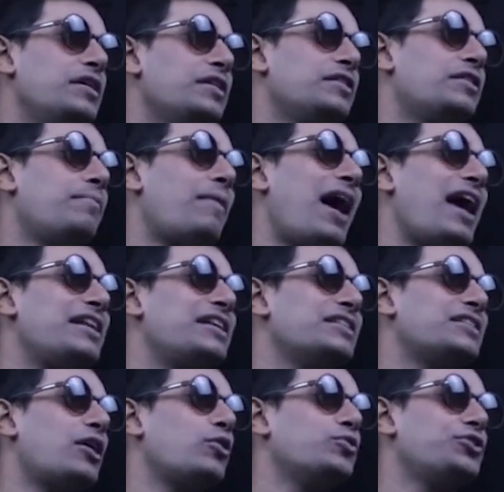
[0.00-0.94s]
The man
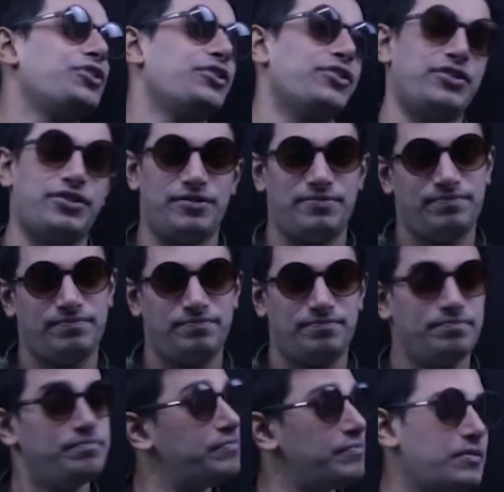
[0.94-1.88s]
is out here.
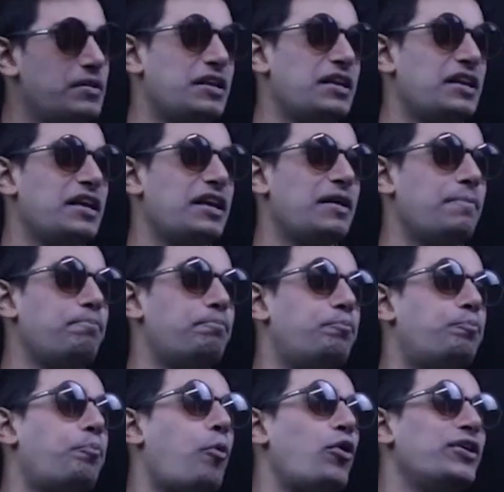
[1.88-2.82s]

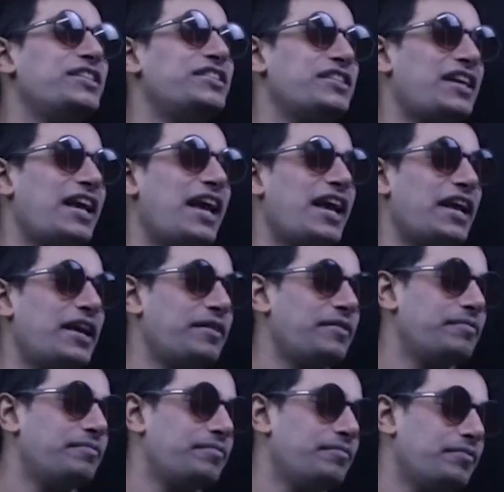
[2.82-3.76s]
Point
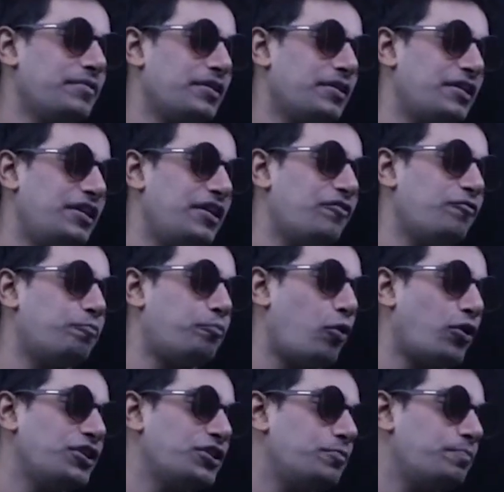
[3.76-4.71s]
A, cliff
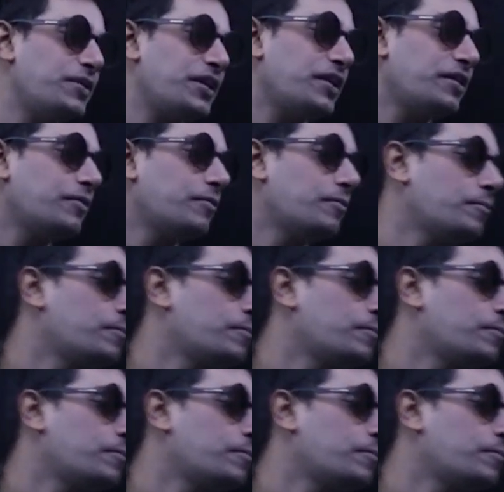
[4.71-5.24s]
point B.